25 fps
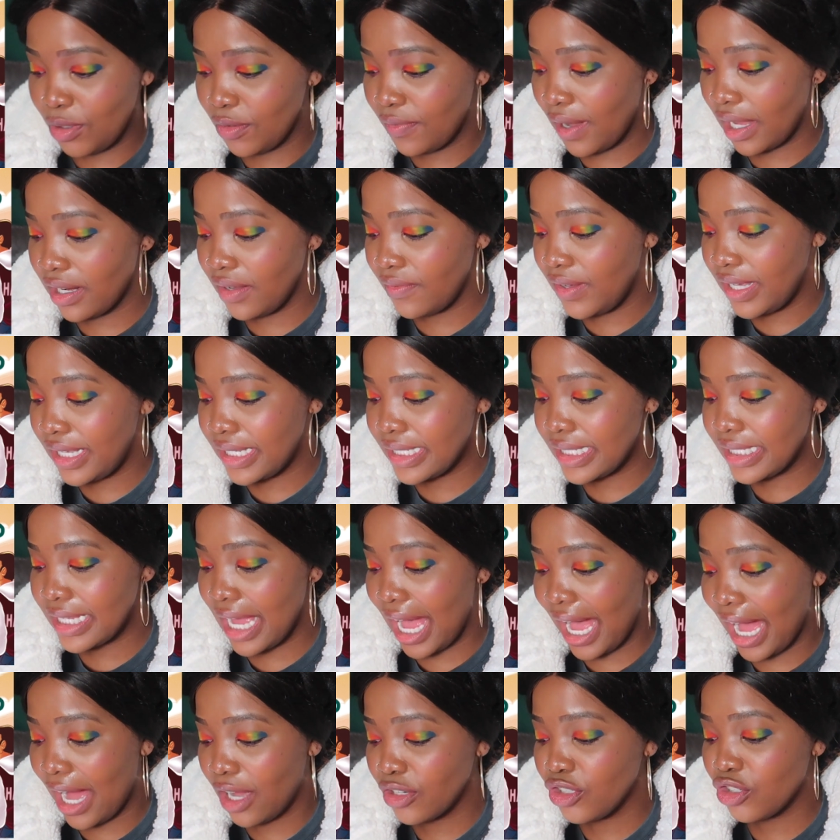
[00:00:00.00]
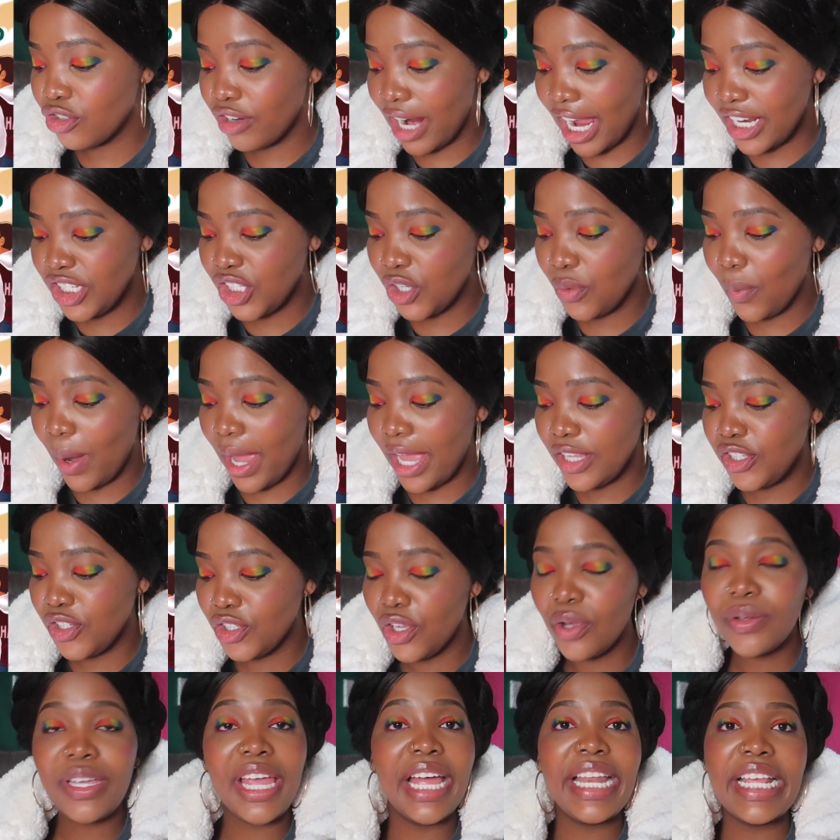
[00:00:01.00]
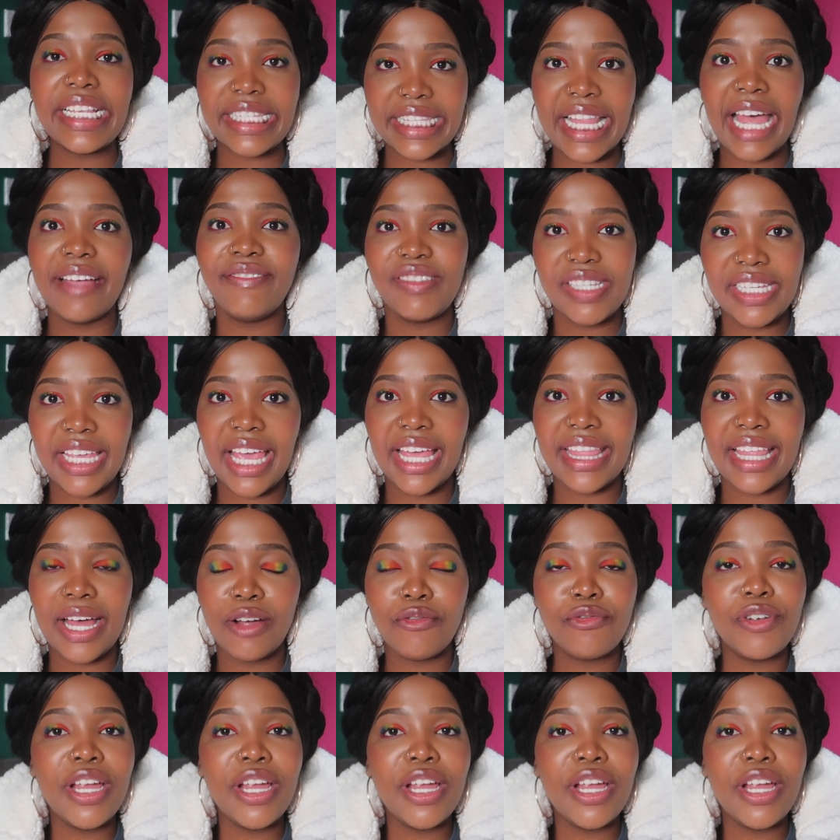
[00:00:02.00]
move out of his town, graduate, you know, get his life together.